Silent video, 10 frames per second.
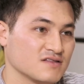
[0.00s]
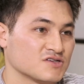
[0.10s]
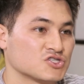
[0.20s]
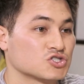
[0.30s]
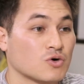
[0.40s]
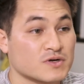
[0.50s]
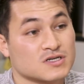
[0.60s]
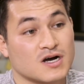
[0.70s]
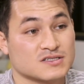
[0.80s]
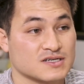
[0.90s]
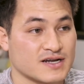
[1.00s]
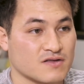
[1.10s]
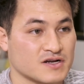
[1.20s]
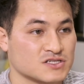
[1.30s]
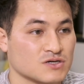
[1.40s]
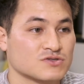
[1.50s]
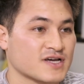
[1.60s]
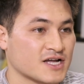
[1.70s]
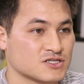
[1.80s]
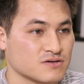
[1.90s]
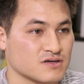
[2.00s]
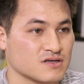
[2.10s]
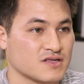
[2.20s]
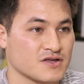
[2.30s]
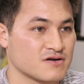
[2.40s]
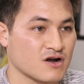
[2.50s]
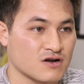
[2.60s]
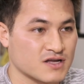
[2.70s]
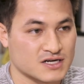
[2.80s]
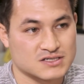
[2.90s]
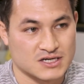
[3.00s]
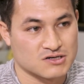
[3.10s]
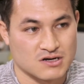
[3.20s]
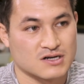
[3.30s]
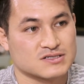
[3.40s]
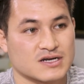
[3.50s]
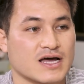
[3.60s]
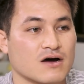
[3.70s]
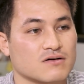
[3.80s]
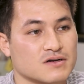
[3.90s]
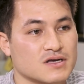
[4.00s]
There's so much content now that is so saturated that you're not going to actually get your content out.